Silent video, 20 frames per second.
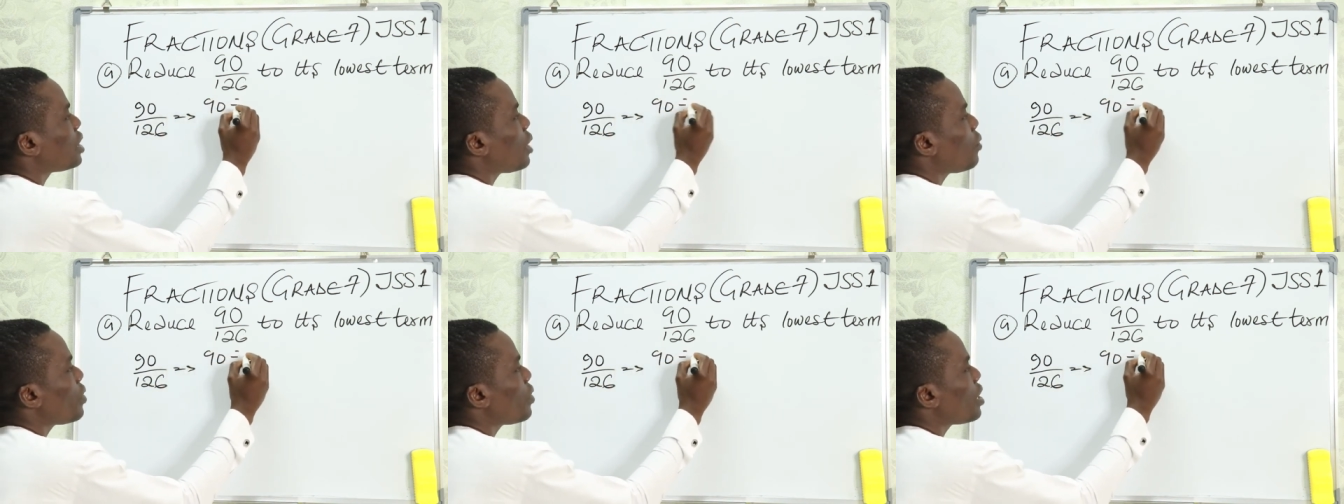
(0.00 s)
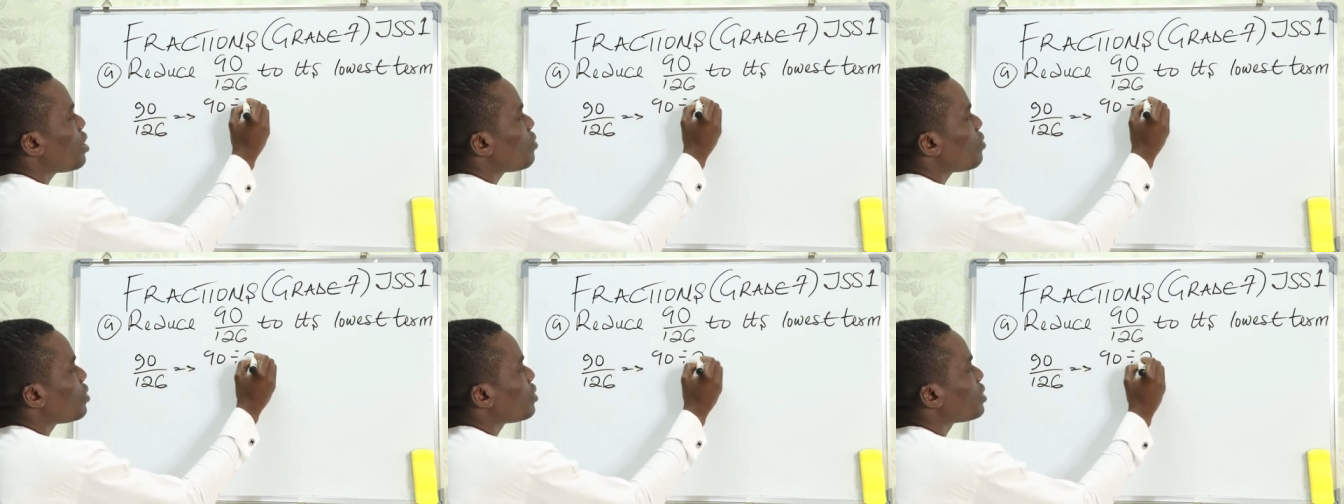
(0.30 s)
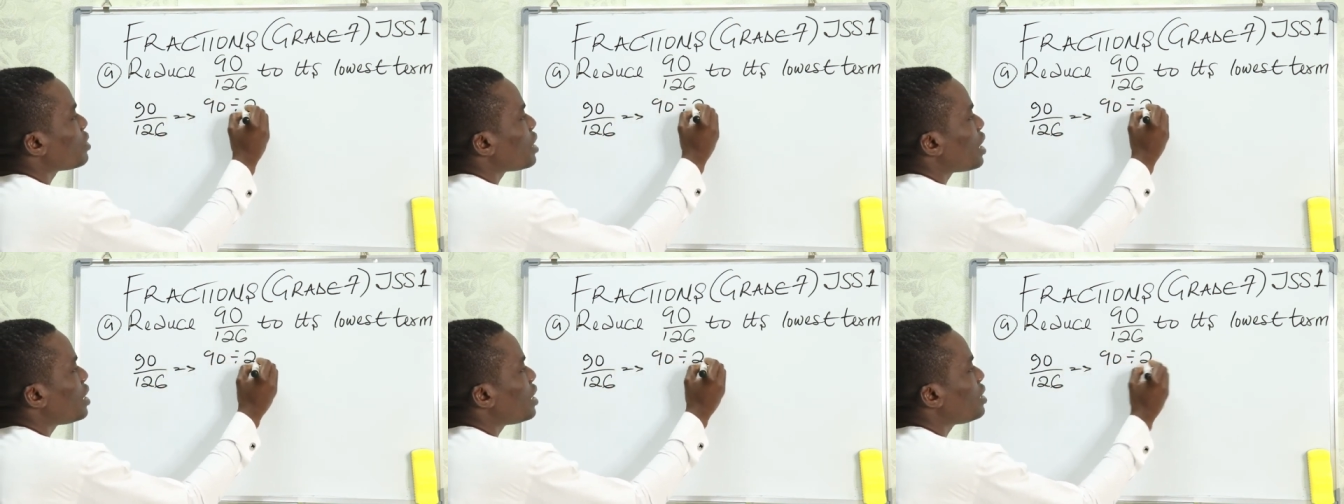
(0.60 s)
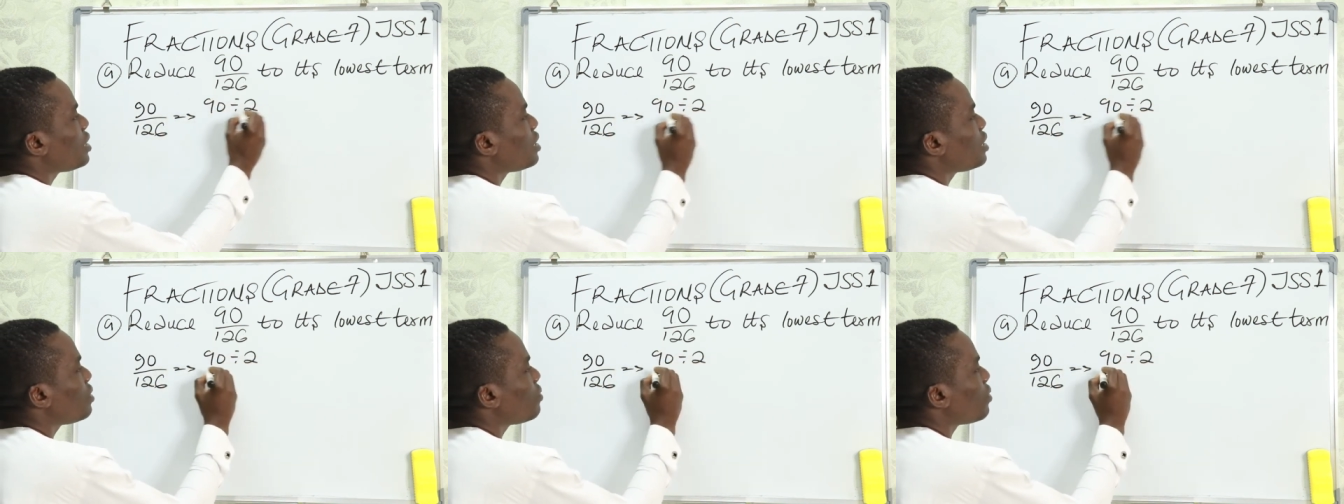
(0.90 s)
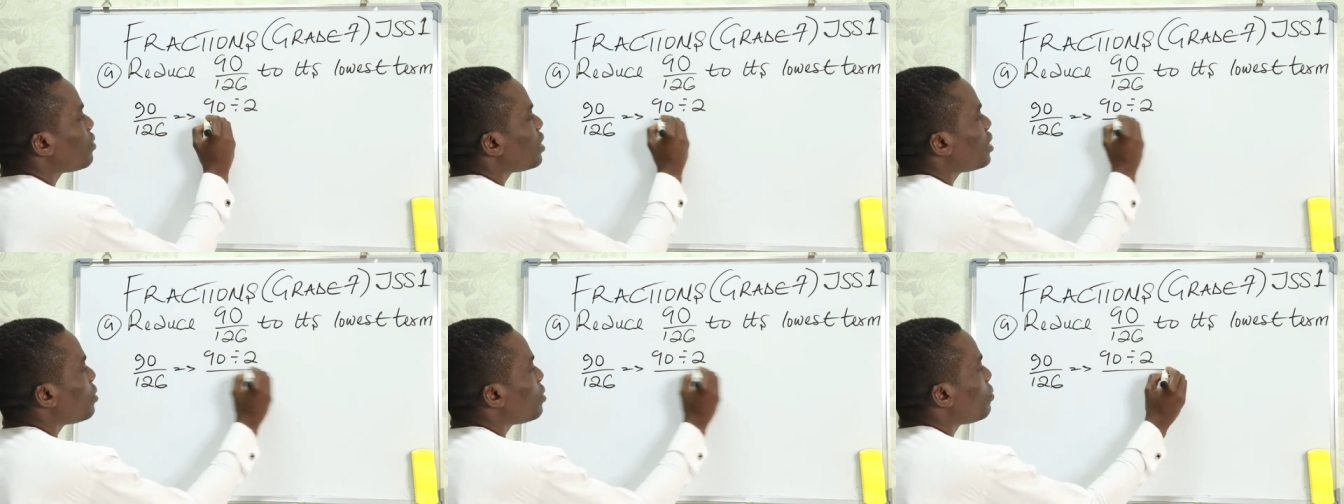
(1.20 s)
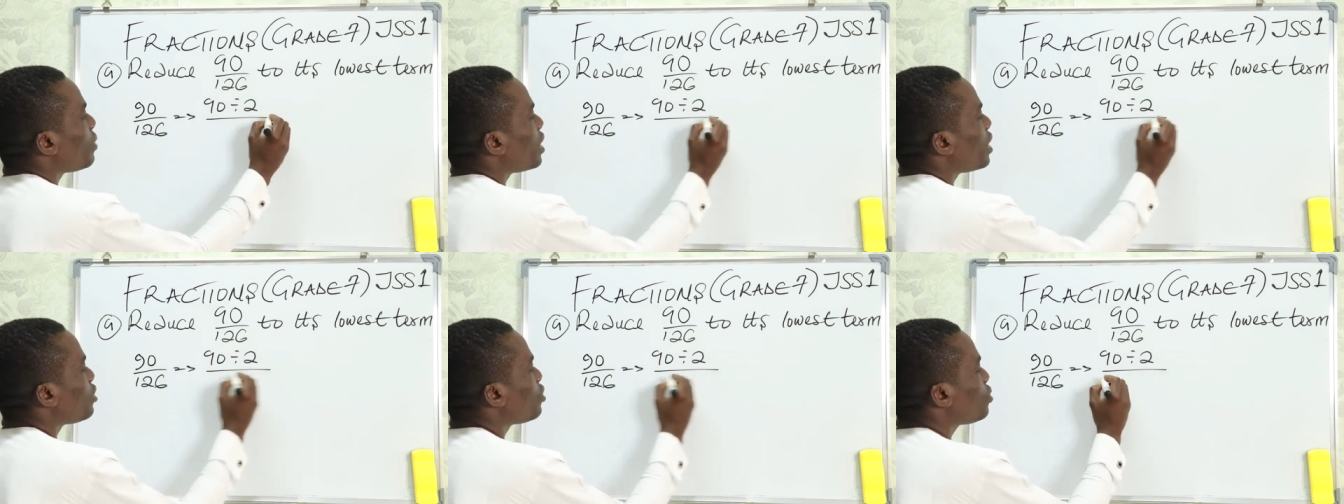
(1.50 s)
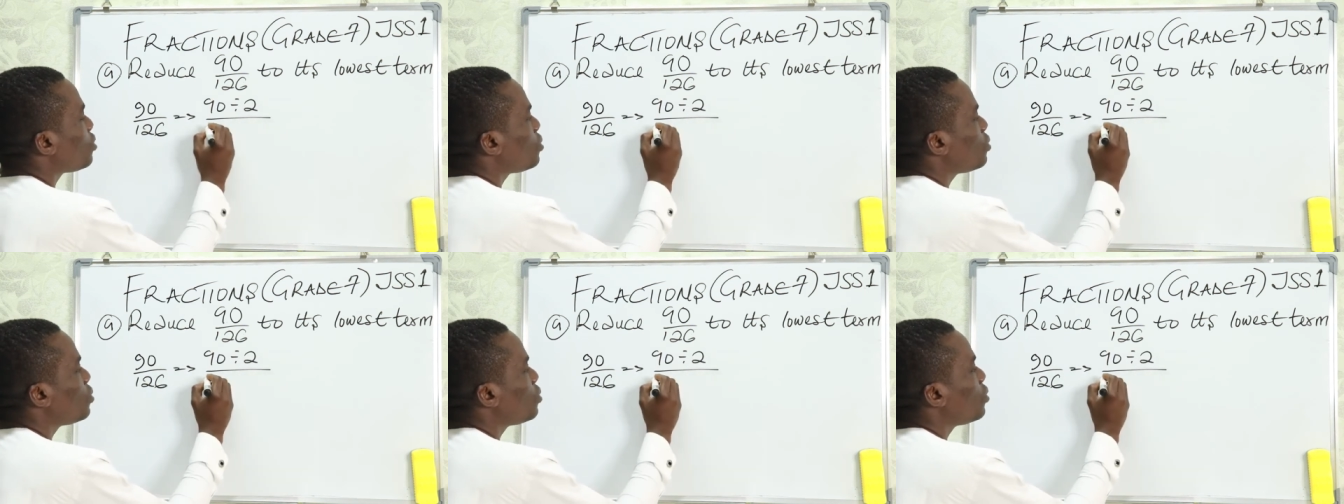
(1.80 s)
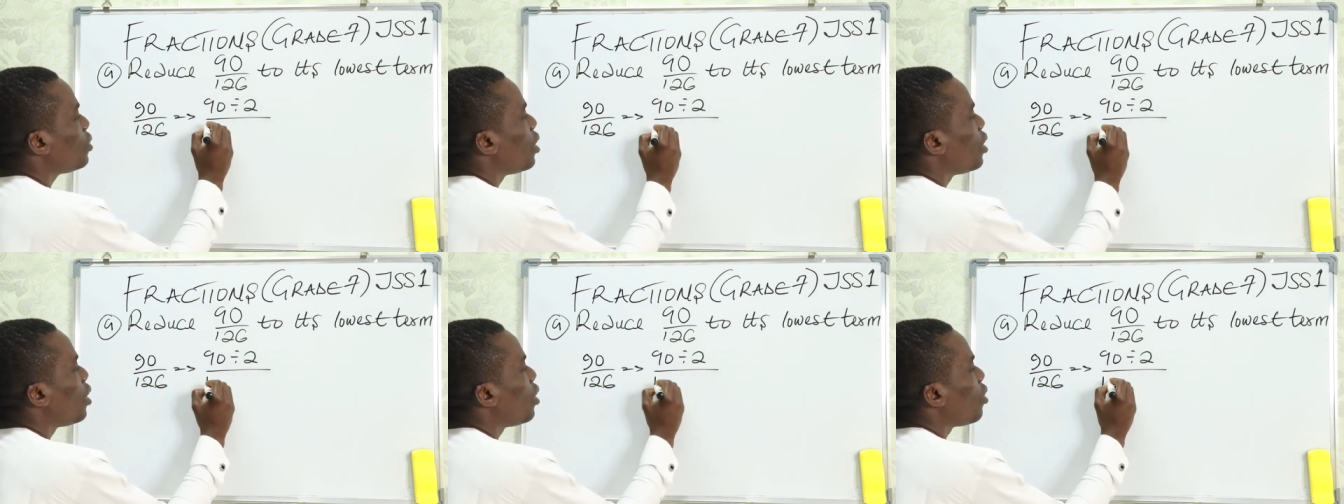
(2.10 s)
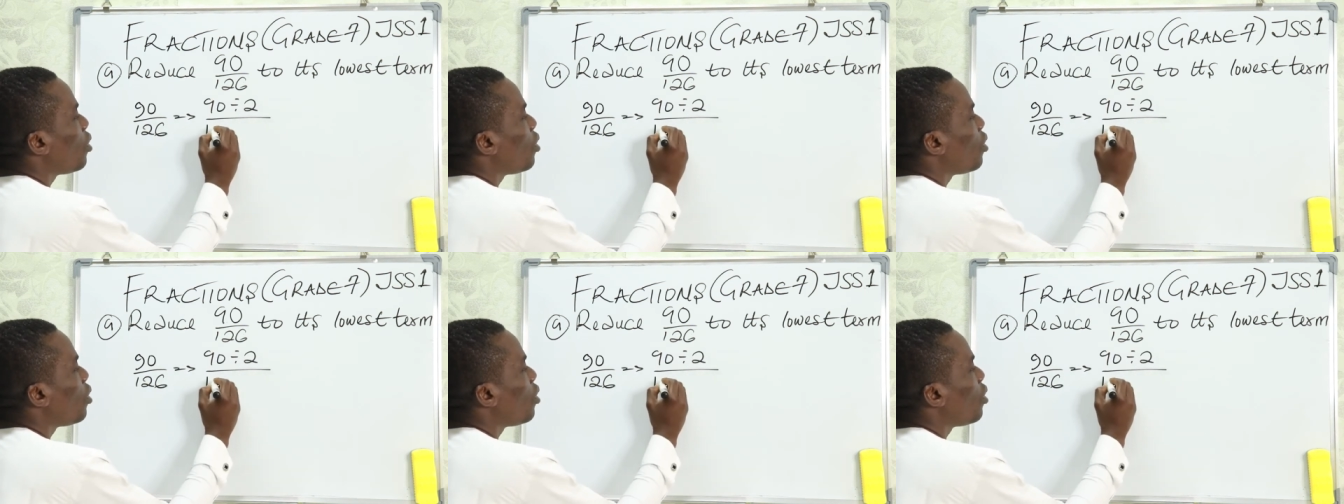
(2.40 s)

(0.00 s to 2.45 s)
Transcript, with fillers: that will give us 90 divided by 2